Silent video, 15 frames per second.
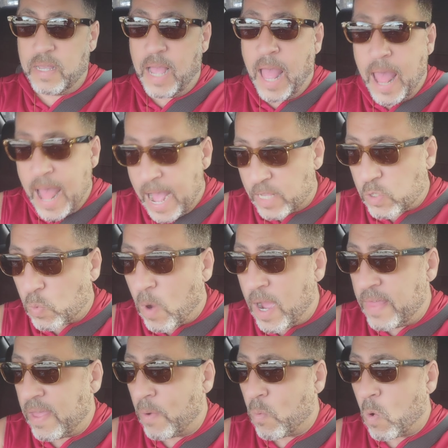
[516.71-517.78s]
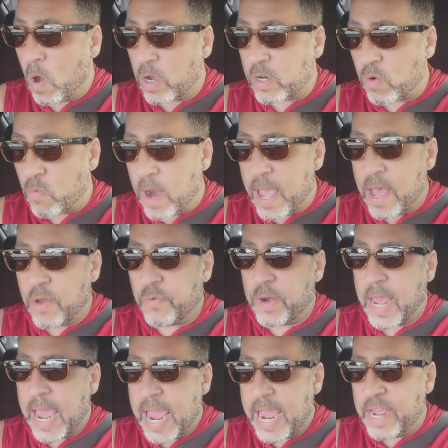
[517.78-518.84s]
And that's why they walk
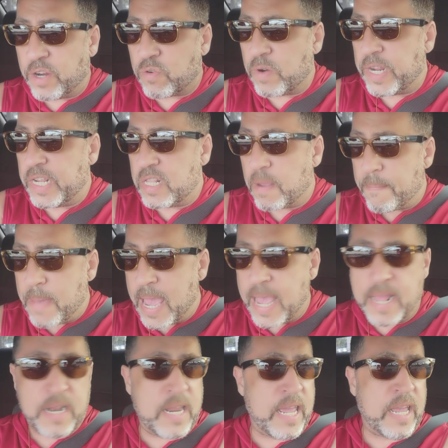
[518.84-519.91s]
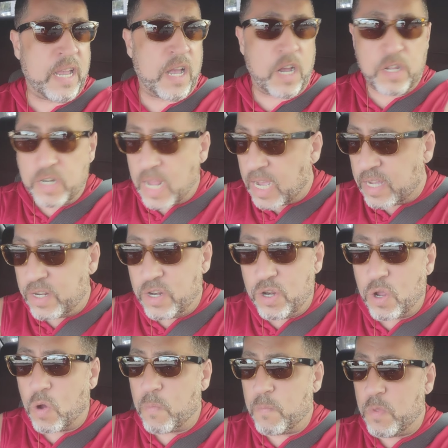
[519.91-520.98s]
around angry, demanding,
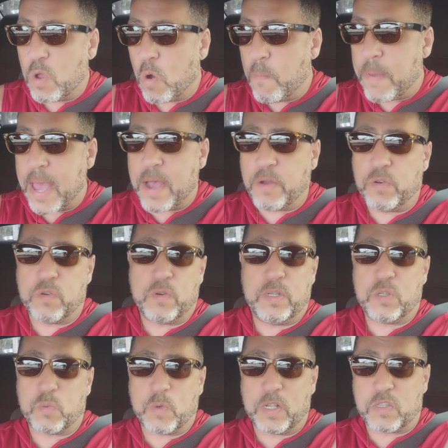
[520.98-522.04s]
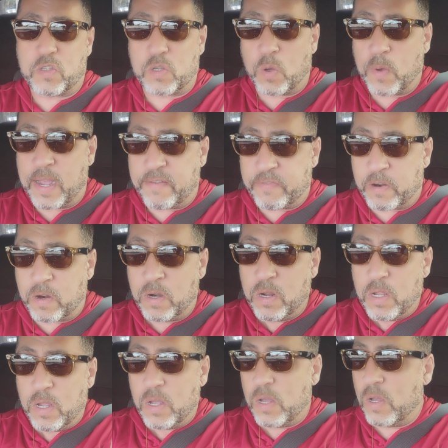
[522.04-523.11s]
no boundaries whatsoever,
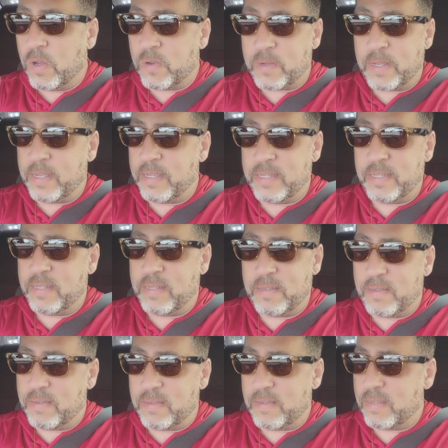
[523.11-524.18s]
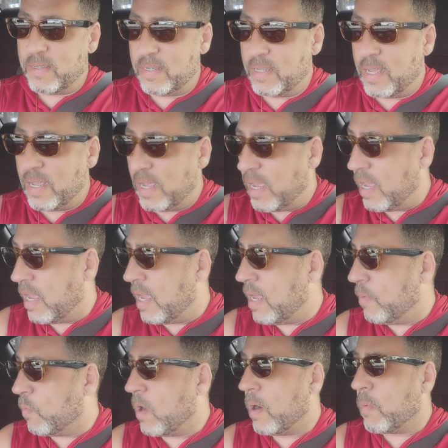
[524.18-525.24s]

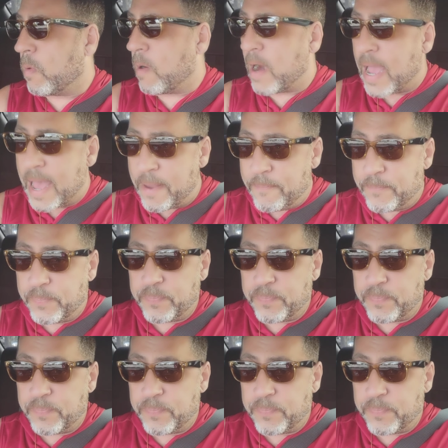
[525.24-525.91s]
and where we're at.